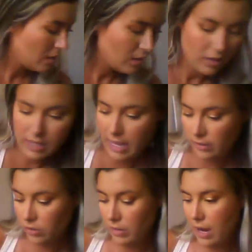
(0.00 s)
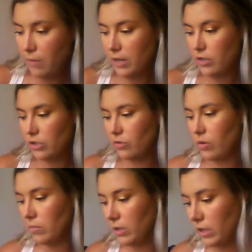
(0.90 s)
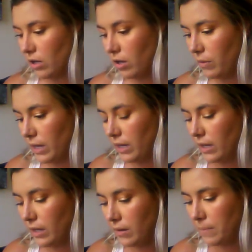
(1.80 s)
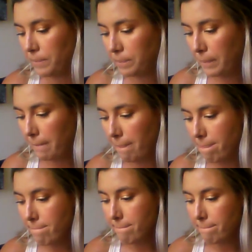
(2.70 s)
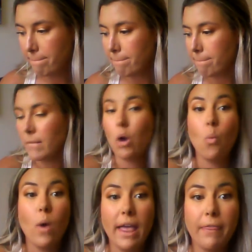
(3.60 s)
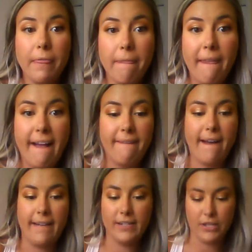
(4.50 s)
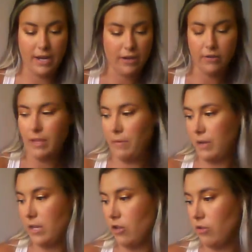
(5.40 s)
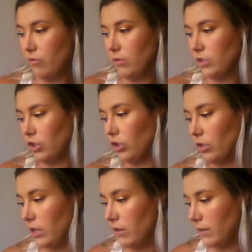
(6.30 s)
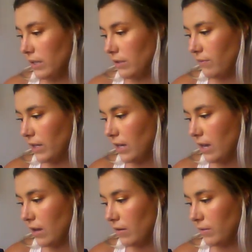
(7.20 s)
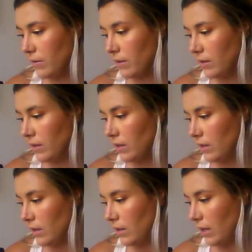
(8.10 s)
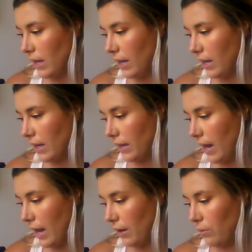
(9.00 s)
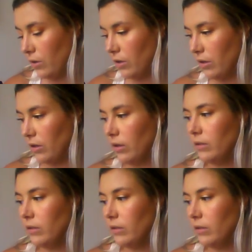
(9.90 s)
Yeah, so now I just normally go in with that eyeshadow that we used earlier in this video. And I will